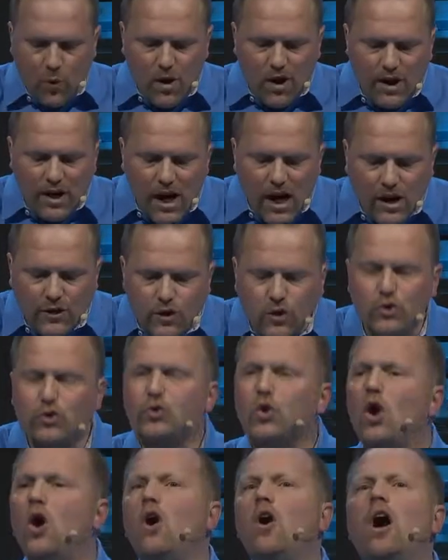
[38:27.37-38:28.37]
need to
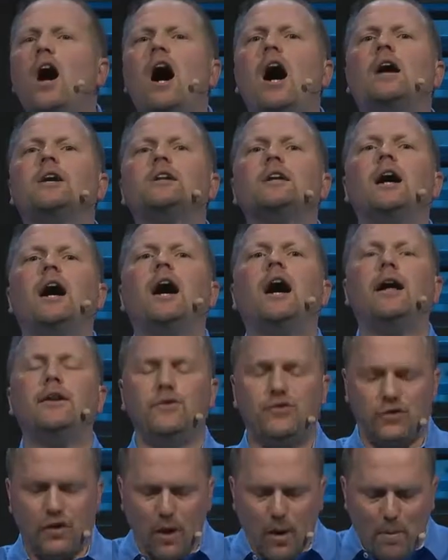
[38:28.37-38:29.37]
draw on
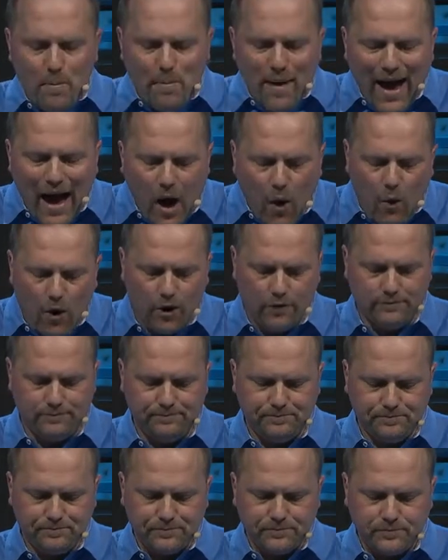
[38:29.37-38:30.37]
God's power.
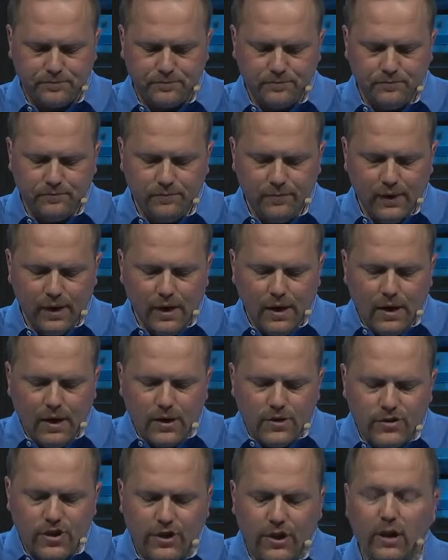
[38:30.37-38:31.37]

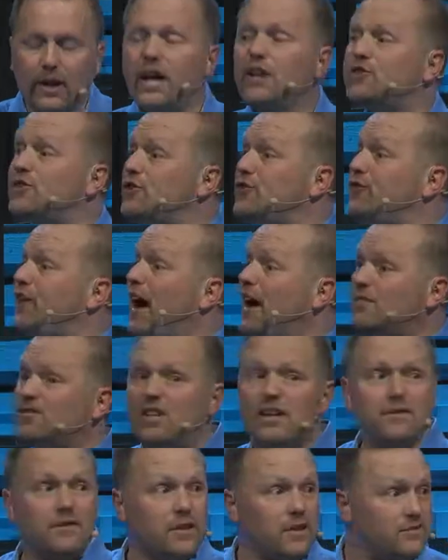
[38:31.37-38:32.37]
See, Galatians
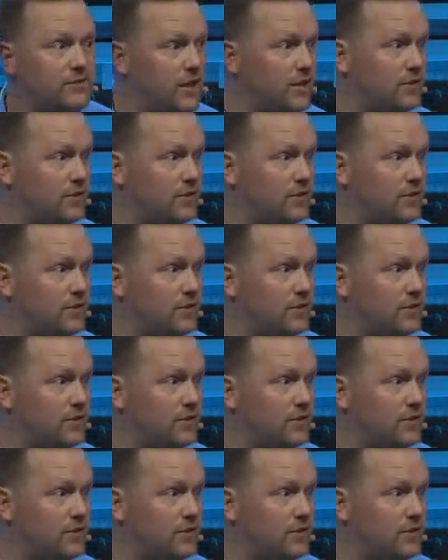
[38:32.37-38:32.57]
5:17 says